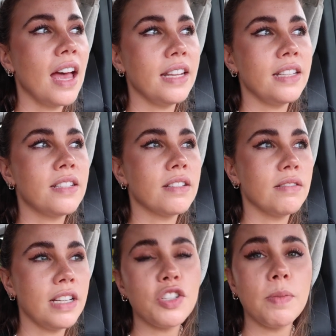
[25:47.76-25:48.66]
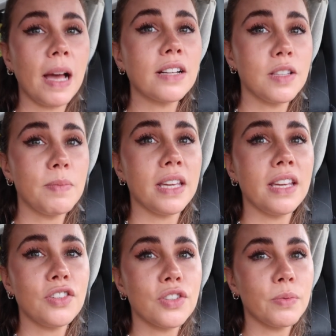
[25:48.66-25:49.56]
headed literally back to the
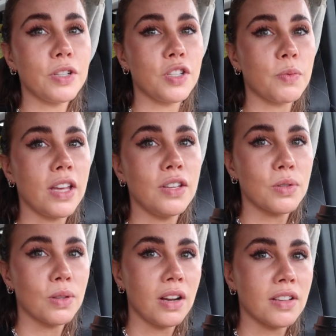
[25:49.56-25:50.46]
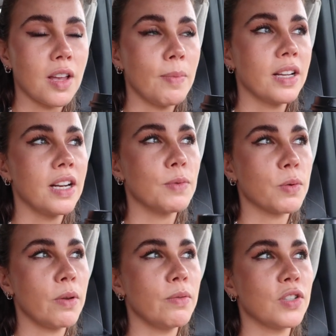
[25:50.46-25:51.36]
beach, which is where you saw the last couple of clips
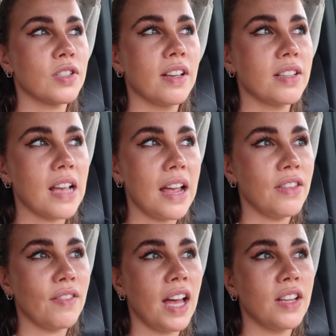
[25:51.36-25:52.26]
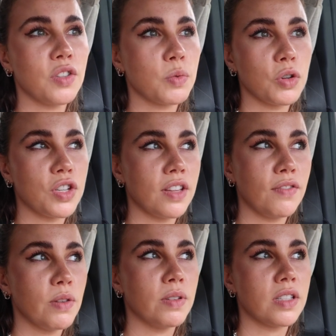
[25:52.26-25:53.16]
where we were just like sat in the van just watching the
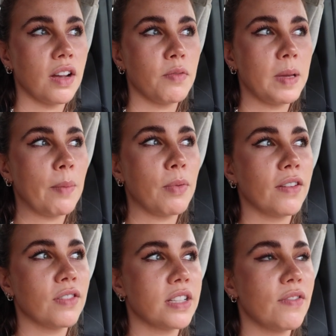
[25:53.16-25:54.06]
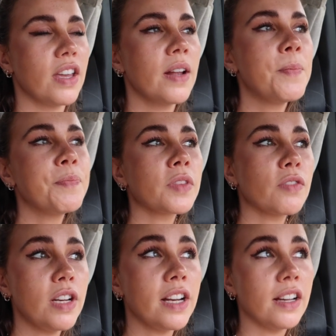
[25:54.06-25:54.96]
view and stuff, and we had breakfast and everything.
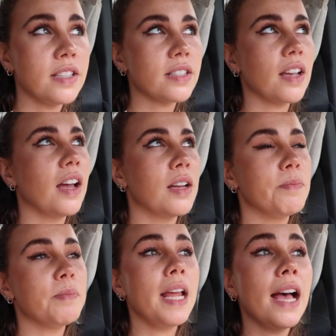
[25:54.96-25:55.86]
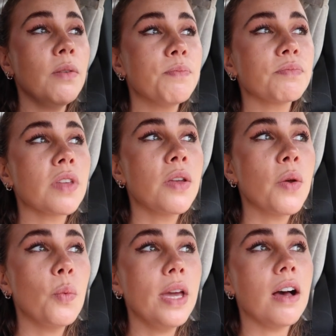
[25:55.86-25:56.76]
Really nice. But now
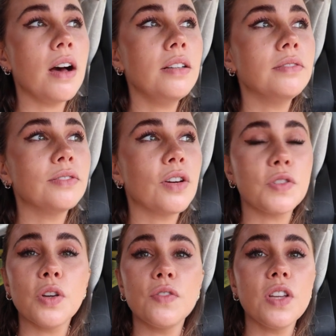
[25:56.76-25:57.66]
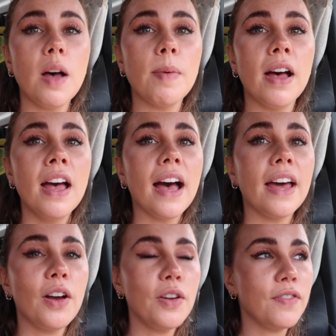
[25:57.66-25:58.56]
we are off to Coffs Harbour,
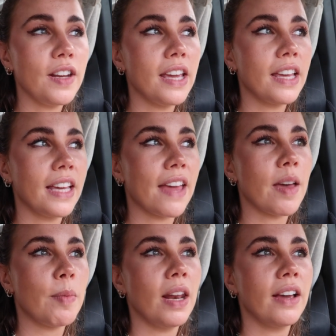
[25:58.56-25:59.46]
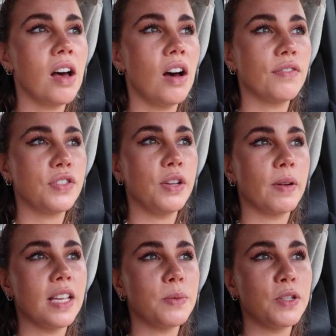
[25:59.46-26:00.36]
and hopefully you're gonna get there by like 2:30,
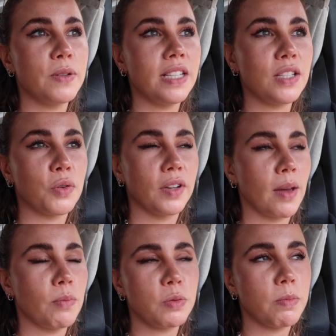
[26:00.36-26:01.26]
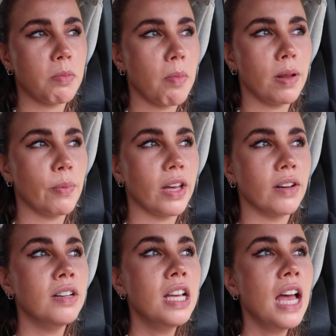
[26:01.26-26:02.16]
unless we do a detour again, which we probably
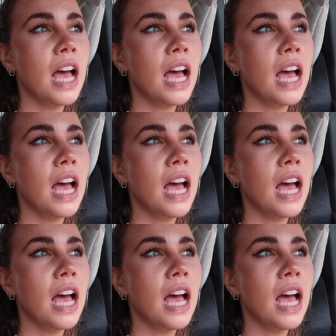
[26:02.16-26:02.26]
will.